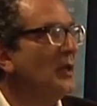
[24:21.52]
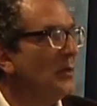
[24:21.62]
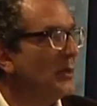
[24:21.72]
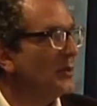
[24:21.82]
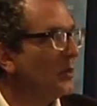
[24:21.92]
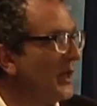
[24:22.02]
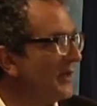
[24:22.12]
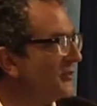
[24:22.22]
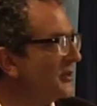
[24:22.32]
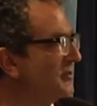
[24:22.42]
we will all
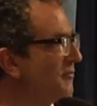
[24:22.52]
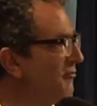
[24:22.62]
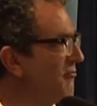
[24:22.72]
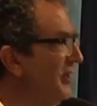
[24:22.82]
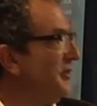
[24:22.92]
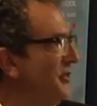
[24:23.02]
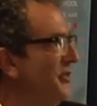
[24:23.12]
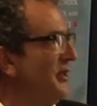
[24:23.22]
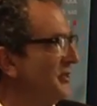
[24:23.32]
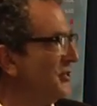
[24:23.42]
have to confront
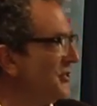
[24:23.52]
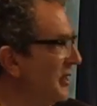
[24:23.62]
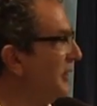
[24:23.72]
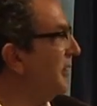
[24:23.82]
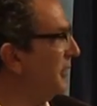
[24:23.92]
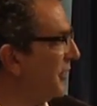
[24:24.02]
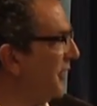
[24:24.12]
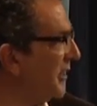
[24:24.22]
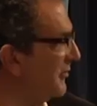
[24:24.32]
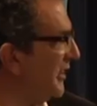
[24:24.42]
this
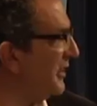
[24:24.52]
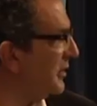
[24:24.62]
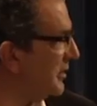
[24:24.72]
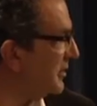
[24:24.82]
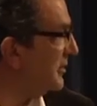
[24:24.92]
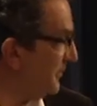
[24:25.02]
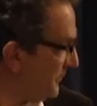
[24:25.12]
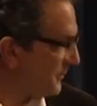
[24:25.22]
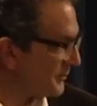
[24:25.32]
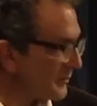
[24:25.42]
thing of England.
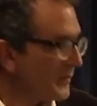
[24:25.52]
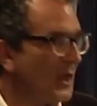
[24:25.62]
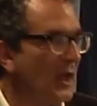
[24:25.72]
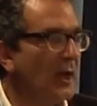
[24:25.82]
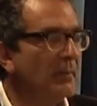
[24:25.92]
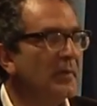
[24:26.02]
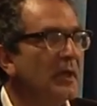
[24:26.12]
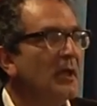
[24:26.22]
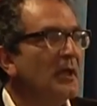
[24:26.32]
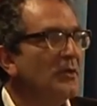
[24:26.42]

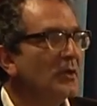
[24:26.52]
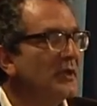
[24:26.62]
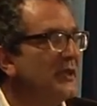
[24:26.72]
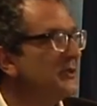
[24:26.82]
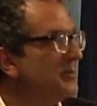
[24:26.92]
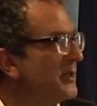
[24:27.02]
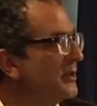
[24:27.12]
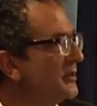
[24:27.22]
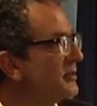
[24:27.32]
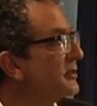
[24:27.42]
Not least
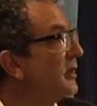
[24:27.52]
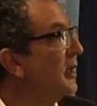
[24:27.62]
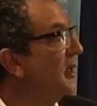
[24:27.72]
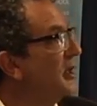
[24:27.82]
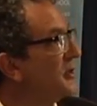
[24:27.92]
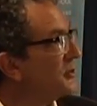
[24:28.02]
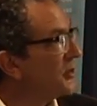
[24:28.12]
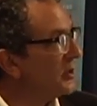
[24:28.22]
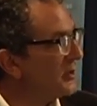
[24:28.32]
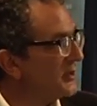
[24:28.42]
because
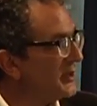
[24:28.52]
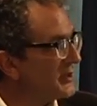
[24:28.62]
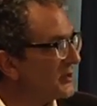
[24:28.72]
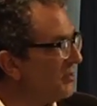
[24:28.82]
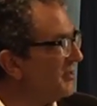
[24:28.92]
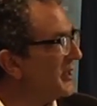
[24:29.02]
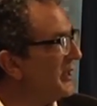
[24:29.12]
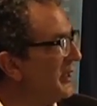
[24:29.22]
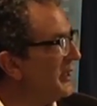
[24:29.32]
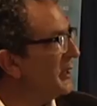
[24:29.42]
Scotland
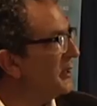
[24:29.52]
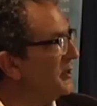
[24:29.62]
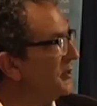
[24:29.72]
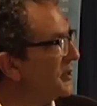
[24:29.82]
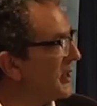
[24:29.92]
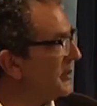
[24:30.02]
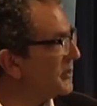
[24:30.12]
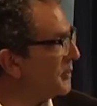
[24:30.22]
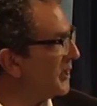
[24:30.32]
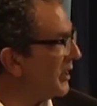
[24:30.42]
historically used to go
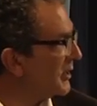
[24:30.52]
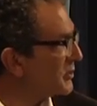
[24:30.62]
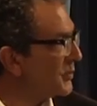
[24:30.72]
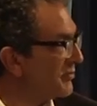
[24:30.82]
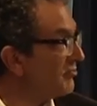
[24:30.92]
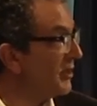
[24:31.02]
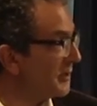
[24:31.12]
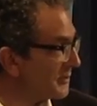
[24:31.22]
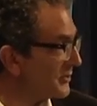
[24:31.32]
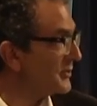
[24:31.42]
into alliance with
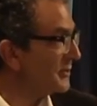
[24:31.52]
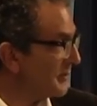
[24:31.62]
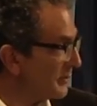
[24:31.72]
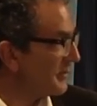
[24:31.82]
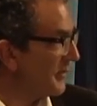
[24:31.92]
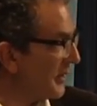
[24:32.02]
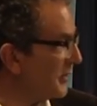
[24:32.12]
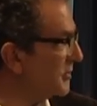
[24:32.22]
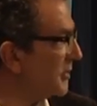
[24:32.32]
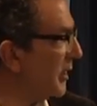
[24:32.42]
France and
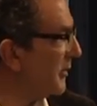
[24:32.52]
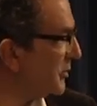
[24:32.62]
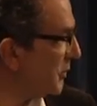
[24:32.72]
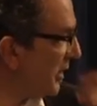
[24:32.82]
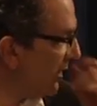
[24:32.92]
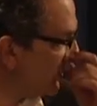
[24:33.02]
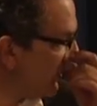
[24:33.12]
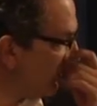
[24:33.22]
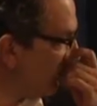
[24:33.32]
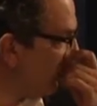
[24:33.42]
used to go into alliance
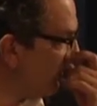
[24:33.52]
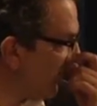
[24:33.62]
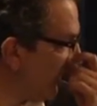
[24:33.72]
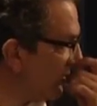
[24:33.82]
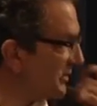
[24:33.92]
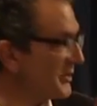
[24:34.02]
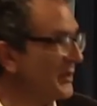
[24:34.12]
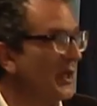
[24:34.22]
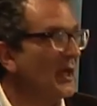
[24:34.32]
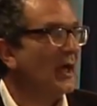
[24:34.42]
with European powers
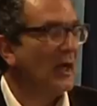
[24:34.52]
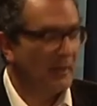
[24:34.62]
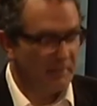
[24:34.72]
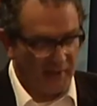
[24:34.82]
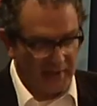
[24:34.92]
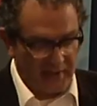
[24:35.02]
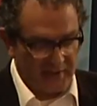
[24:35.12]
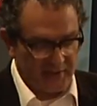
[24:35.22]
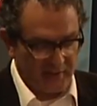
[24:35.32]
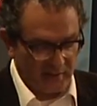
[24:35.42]

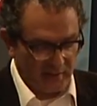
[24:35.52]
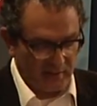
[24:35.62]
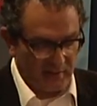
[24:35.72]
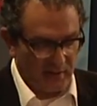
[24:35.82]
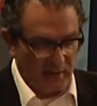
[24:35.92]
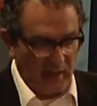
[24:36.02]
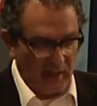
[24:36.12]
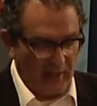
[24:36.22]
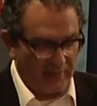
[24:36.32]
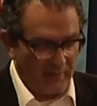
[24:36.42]
against England,
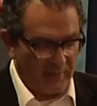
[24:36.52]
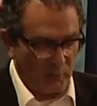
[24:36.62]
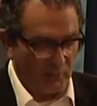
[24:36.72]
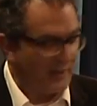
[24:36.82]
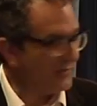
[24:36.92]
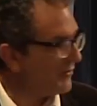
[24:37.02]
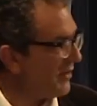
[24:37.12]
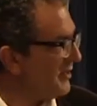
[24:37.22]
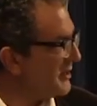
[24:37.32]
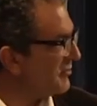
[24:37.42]
and that there will be a
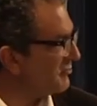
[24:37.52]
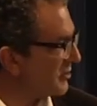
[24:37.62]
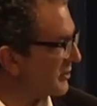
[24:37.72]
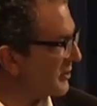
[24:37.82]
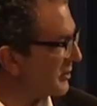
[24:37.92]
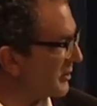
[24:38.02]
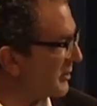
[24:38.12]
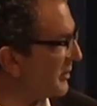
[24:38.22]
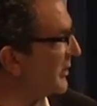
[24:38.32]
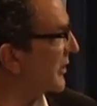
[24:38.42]
very different
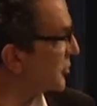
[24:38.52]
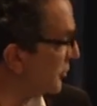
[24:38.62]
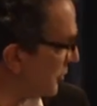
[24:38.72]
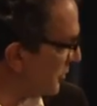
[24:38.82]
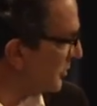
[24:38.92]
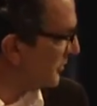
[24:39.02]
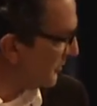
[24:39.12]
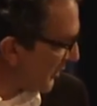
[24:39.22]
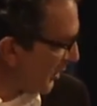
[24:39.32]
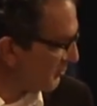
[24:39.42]
national
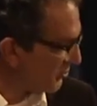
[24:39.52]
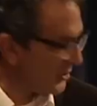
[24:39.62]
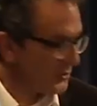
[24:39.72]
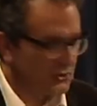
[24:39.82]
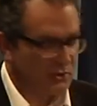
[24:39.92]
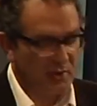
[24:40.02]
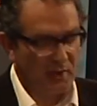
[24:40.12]
approach